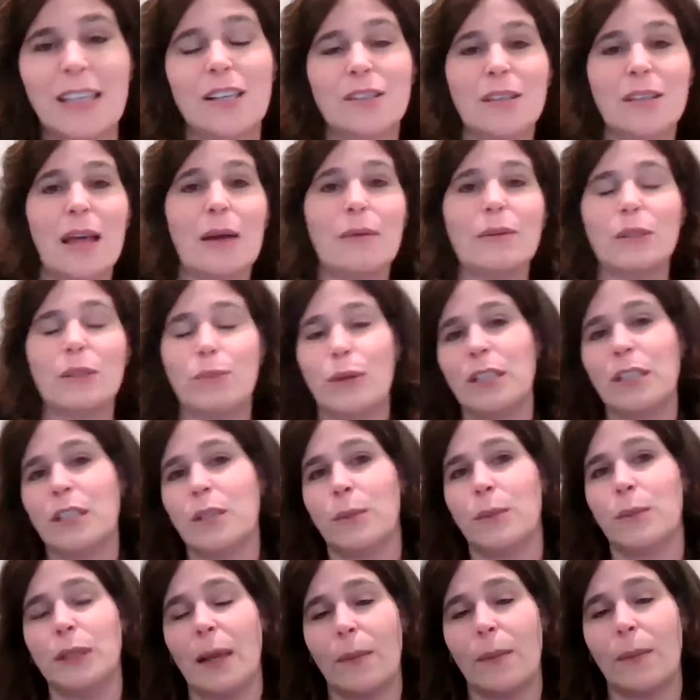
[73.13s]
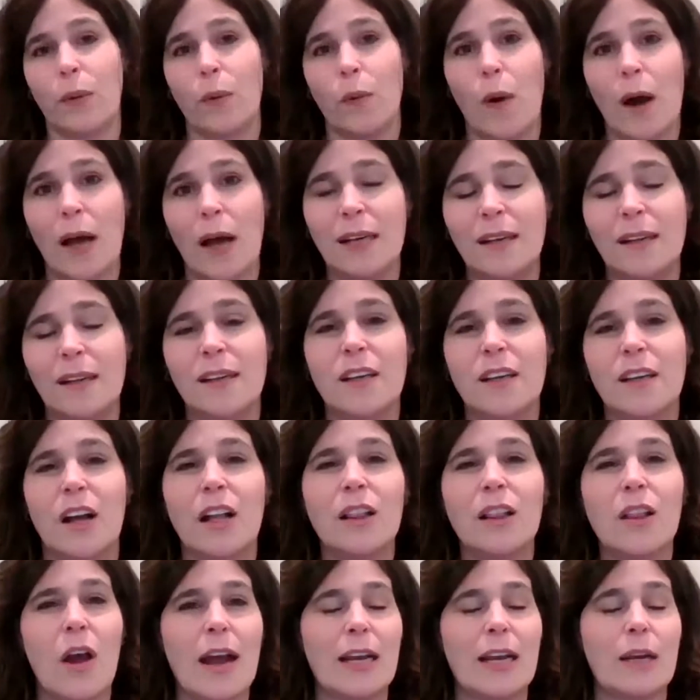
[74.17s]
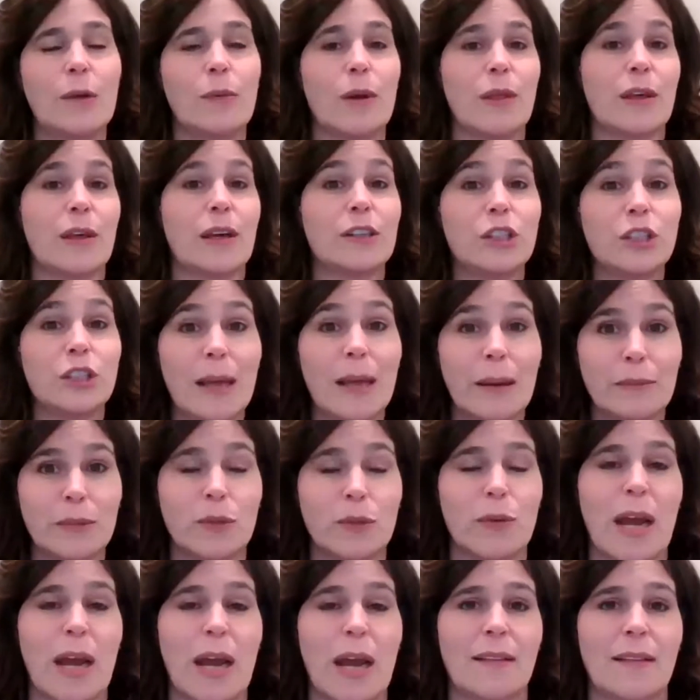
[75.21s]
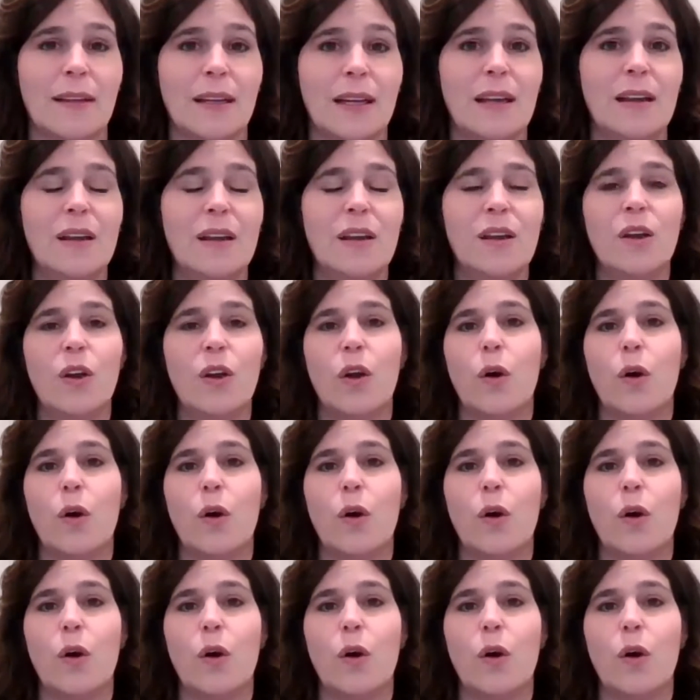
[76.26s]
So that was principle number 1, aligning with Hashem's reality,